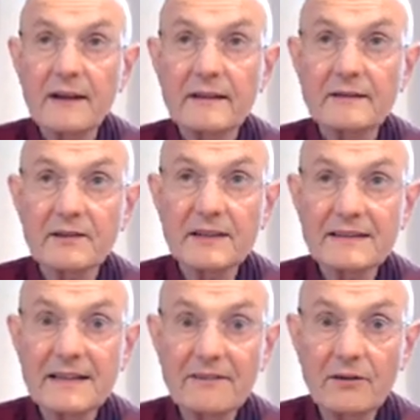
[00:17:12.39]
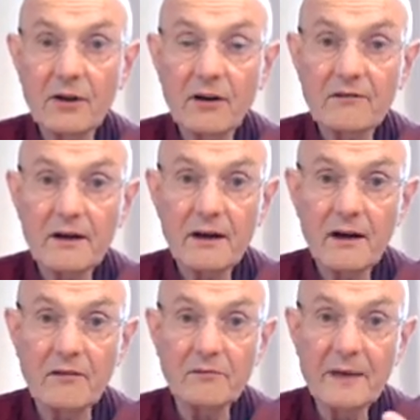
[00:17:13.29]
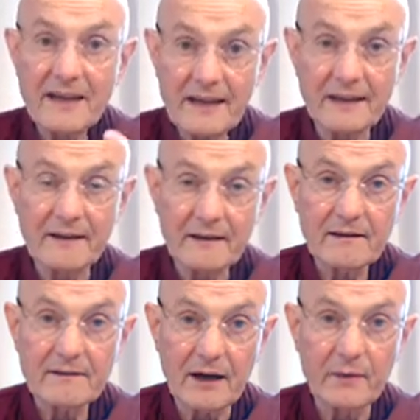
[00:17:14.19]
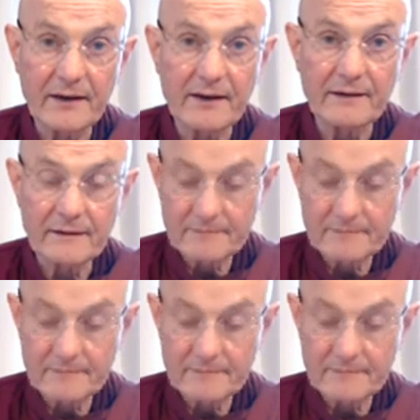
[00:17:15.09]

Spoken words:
to this level of being that we're in,